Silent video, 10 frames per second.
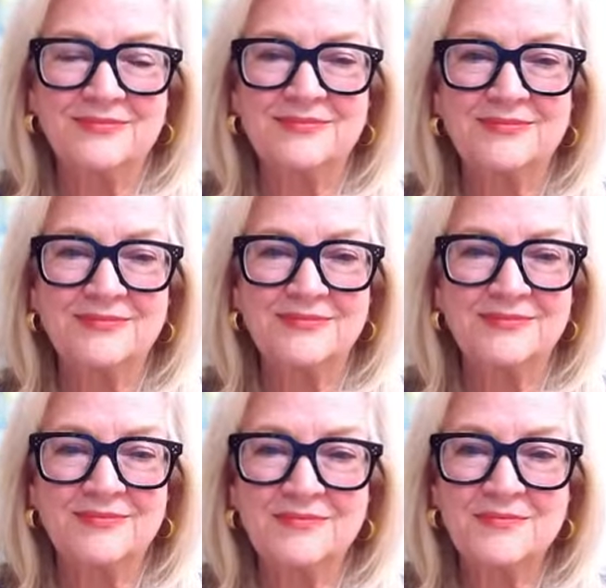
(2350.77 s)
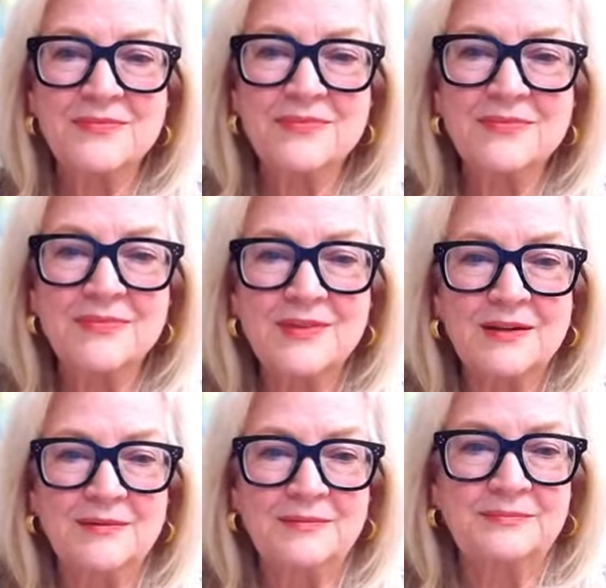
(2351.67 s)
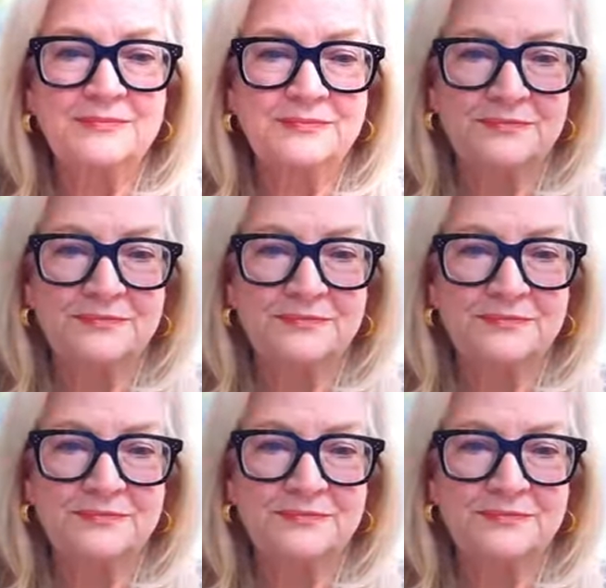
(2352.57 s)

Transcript: now I'm going to take the cover off